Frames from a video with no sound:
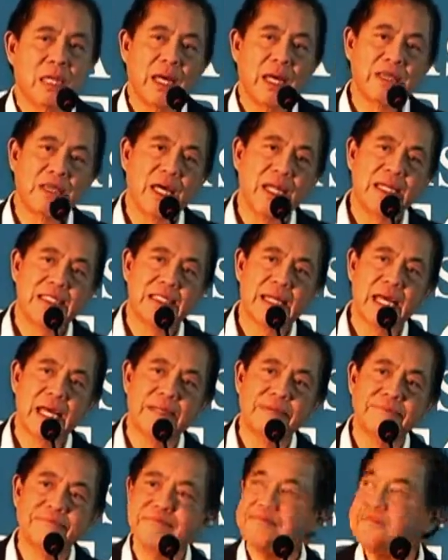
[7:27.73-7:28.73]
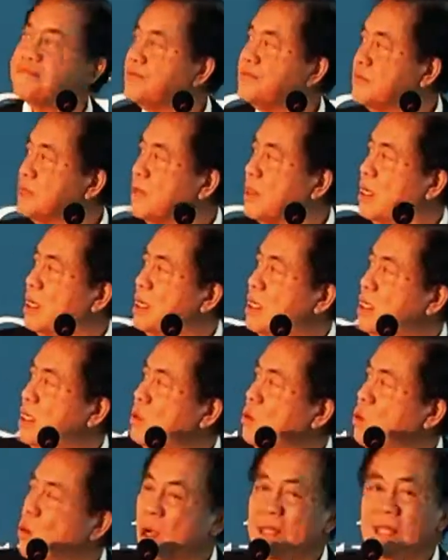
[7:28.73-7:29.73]
And then he said,
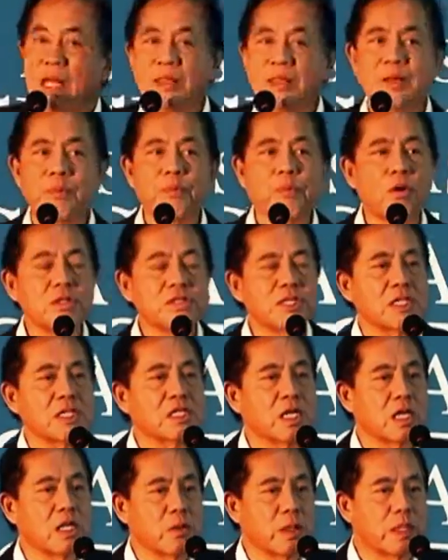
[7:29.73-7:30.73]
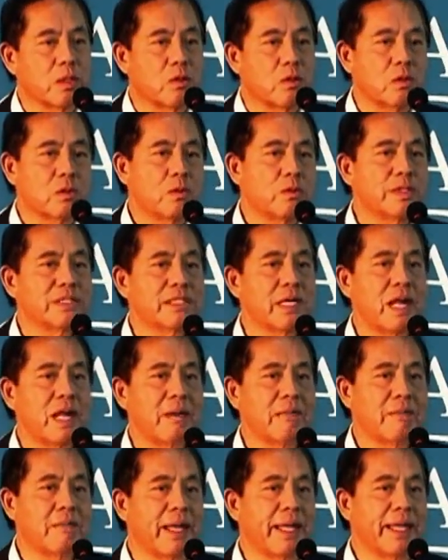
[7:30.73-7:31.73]
what other projects can we do? We still
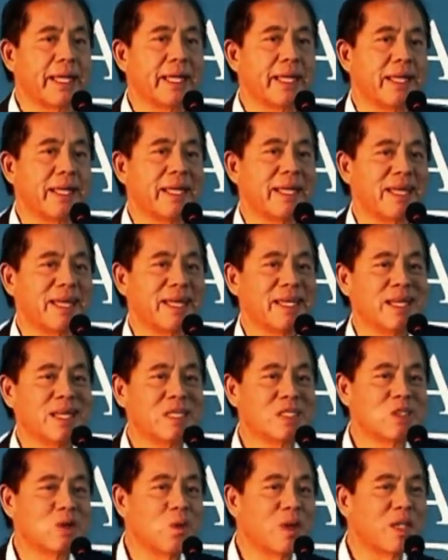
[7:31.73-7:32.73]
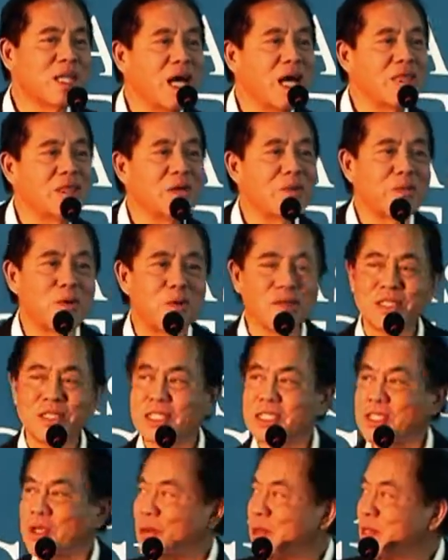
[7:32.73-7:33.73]
have money. So what other
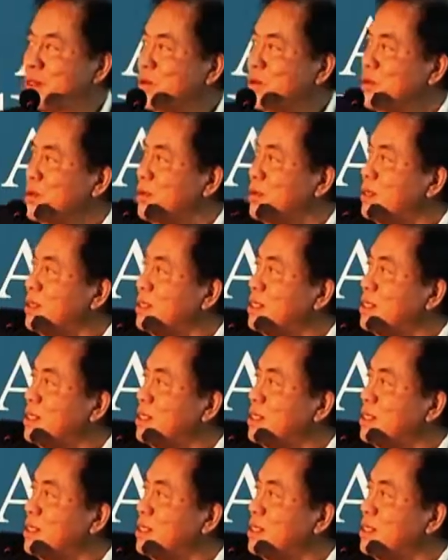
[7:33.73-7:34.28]
projects can we do?